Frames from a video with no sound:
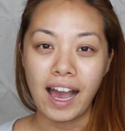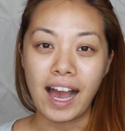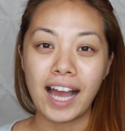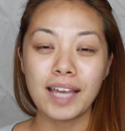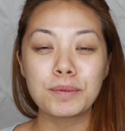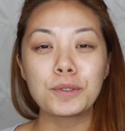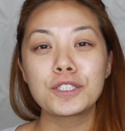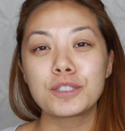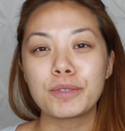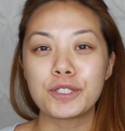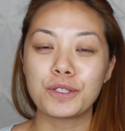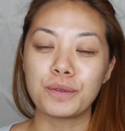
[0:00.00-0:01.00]
I'm going to
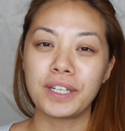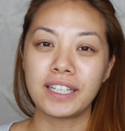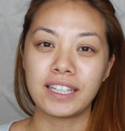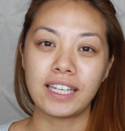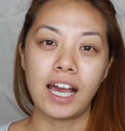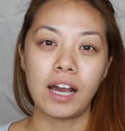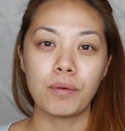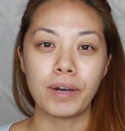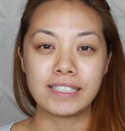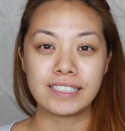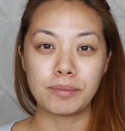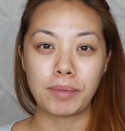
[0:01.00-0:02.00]
be doing the how
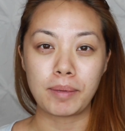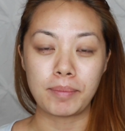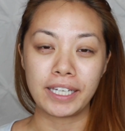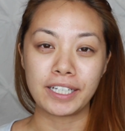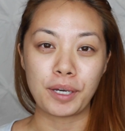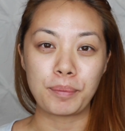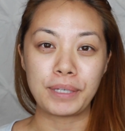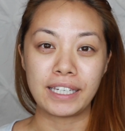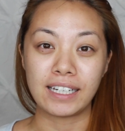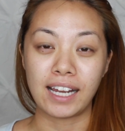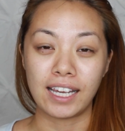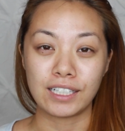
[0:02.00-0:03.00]
I did my makeup
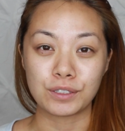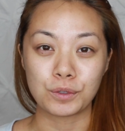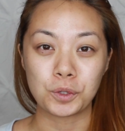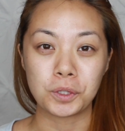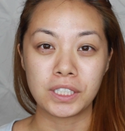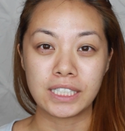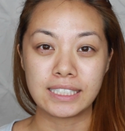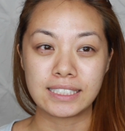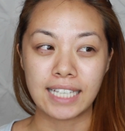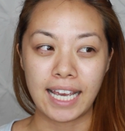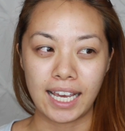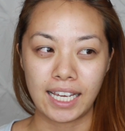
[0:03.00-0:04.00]
in high school
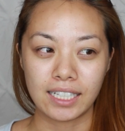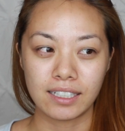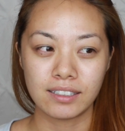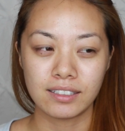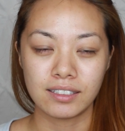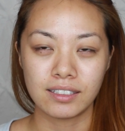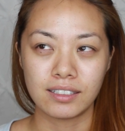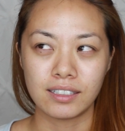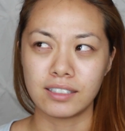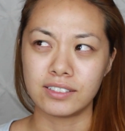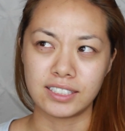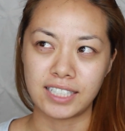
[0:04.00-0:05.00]
tag. I don't
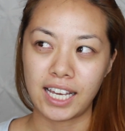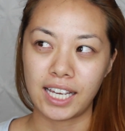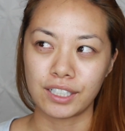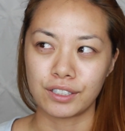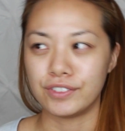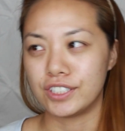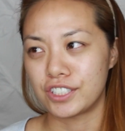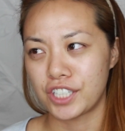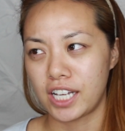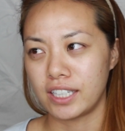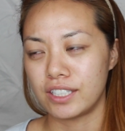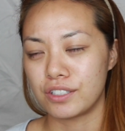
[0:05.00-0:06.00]
know if it's a tag or if it's a
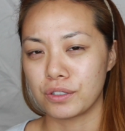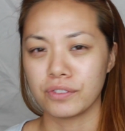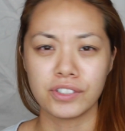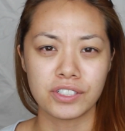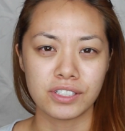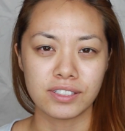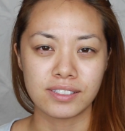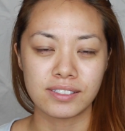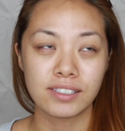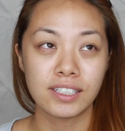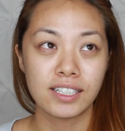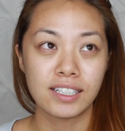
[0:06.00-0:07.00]
challenge or if it's
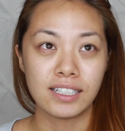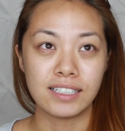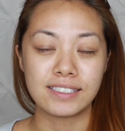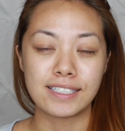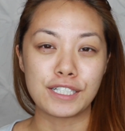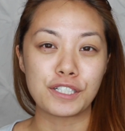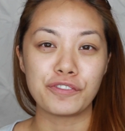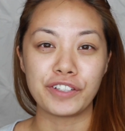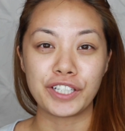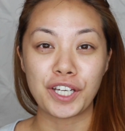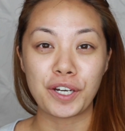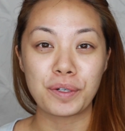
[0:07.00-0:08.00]
just a standard
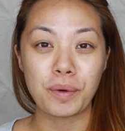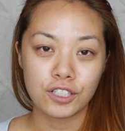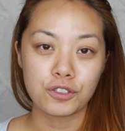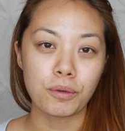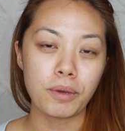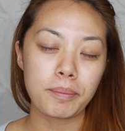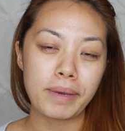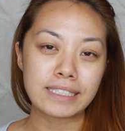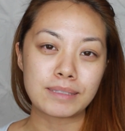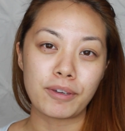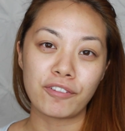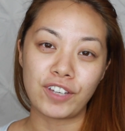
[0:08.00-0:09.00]
video. So I went
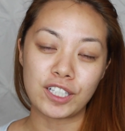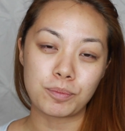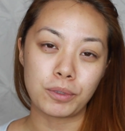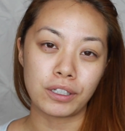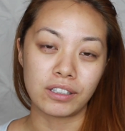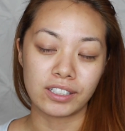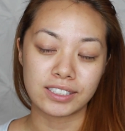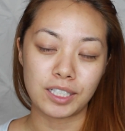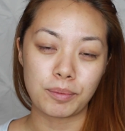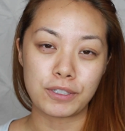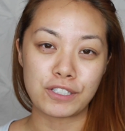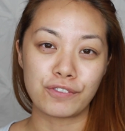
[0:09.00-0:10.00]
back to my Facebook, looked at
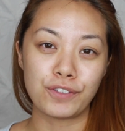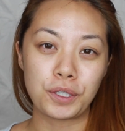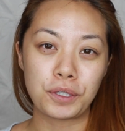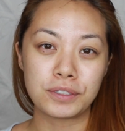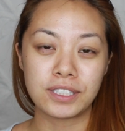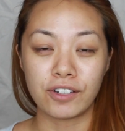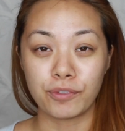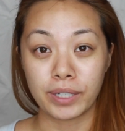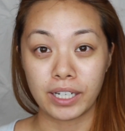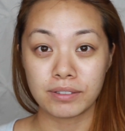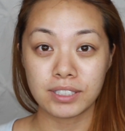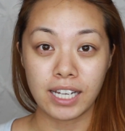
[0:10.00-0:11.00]
a bunch of photos of
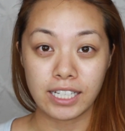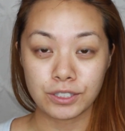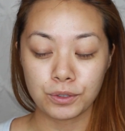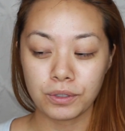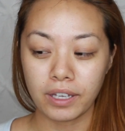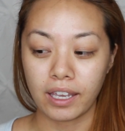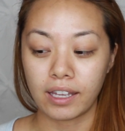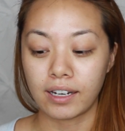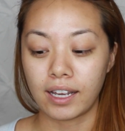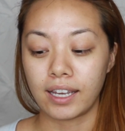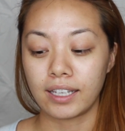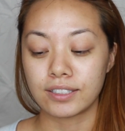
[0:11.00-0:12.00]
when I was in high school, and
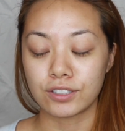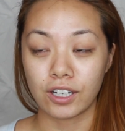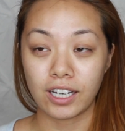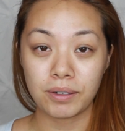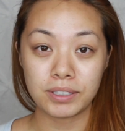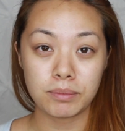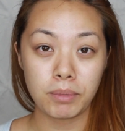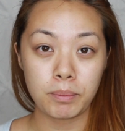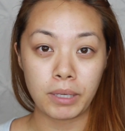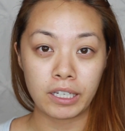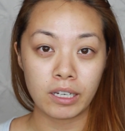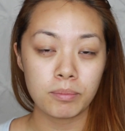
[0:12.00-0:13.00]
I saw how I did my
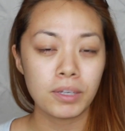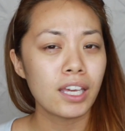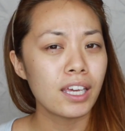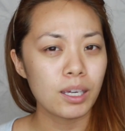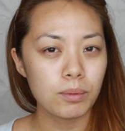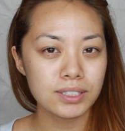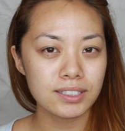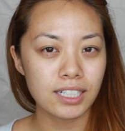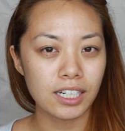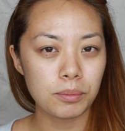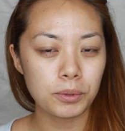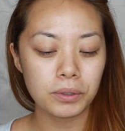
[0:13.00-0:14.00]
makeup. It wasn't
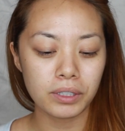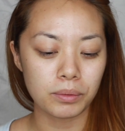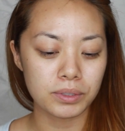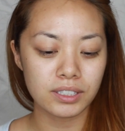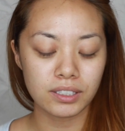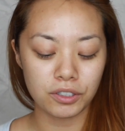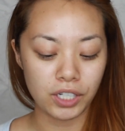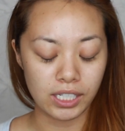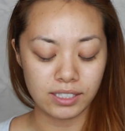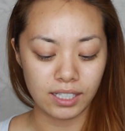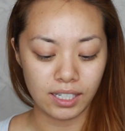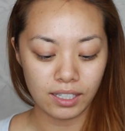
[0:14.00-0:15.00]
terrible, it wasn't
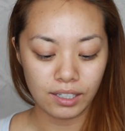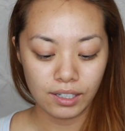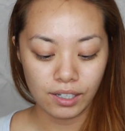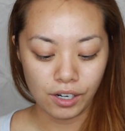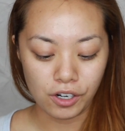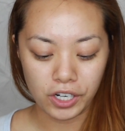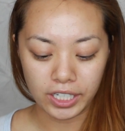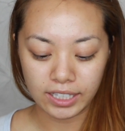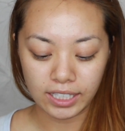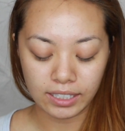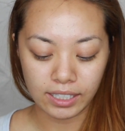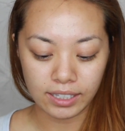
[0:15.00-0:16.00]
crazy or
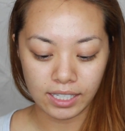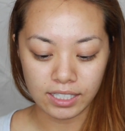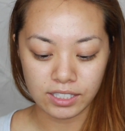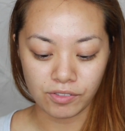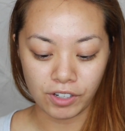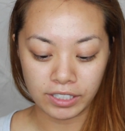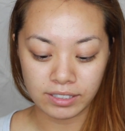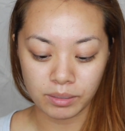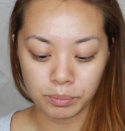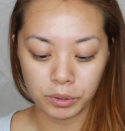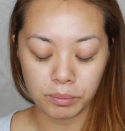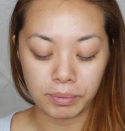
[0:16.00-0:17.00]
anything like that. It's very
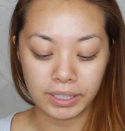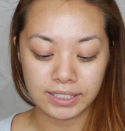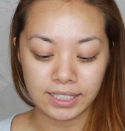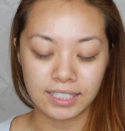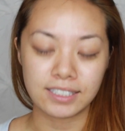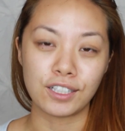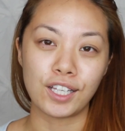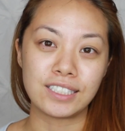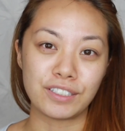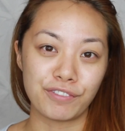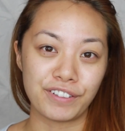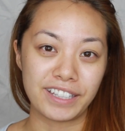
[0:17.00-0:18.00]
simple, but it is a lot
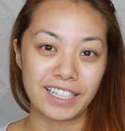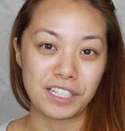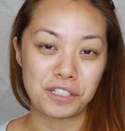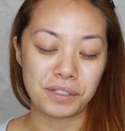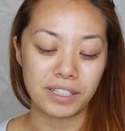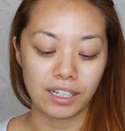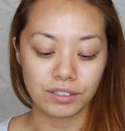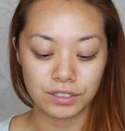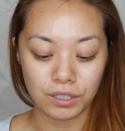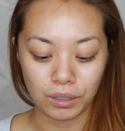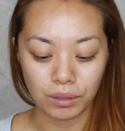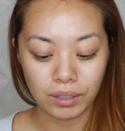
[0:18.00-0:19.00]
different than I do it now.
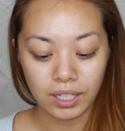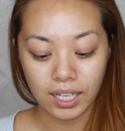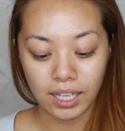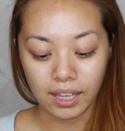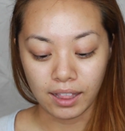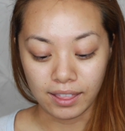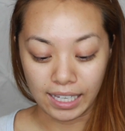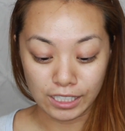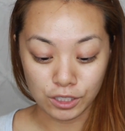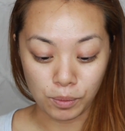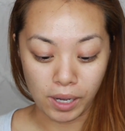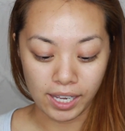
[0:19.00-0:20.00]
So that
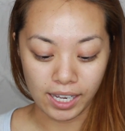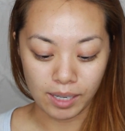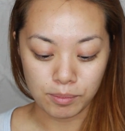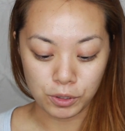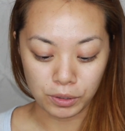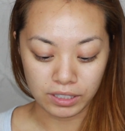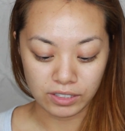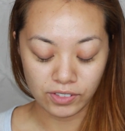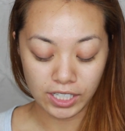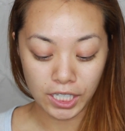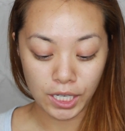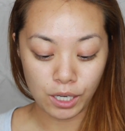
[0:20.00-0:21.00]
is why I'm doing this
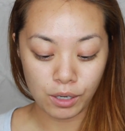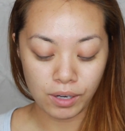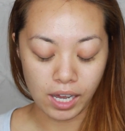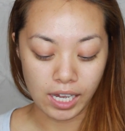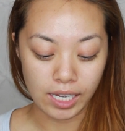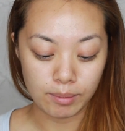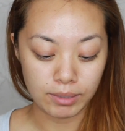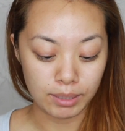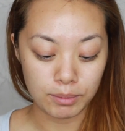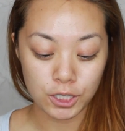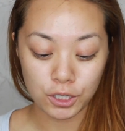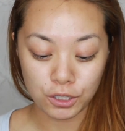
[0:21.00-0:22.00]
video.
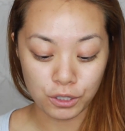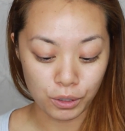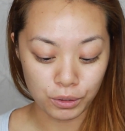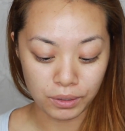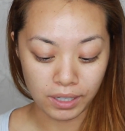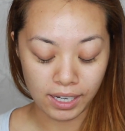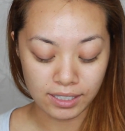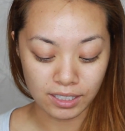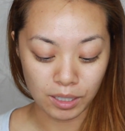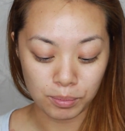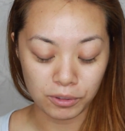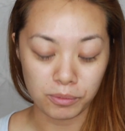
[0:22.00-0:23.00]
Let me just show you guys a
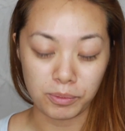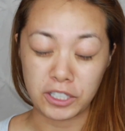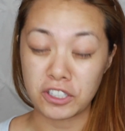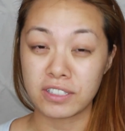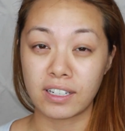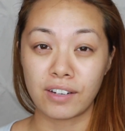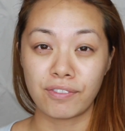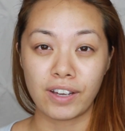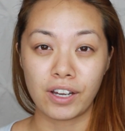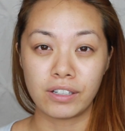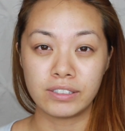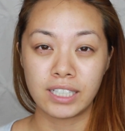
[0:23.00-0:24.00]
couple of pictures that I
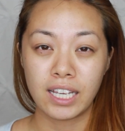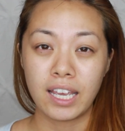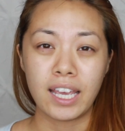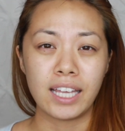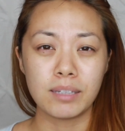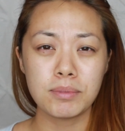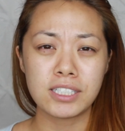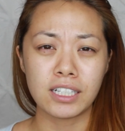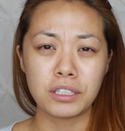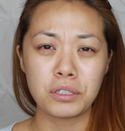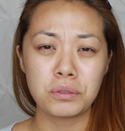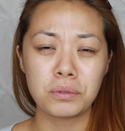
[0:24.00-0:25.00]
found. And let me
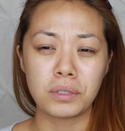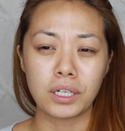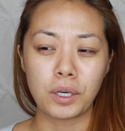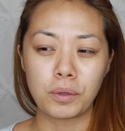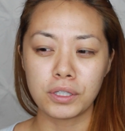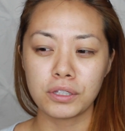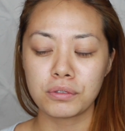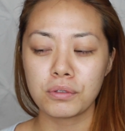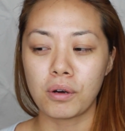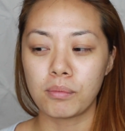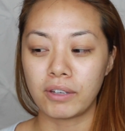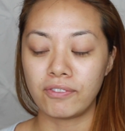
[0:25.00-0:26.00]
tell you, going through
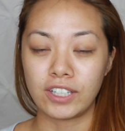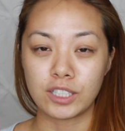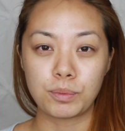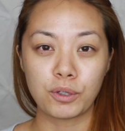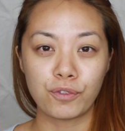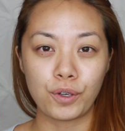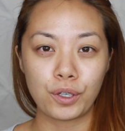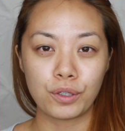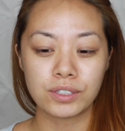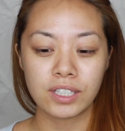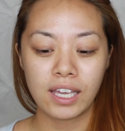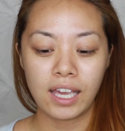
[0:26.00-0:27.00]
all my Facebook
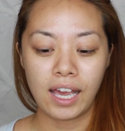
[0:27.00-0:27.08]
photos,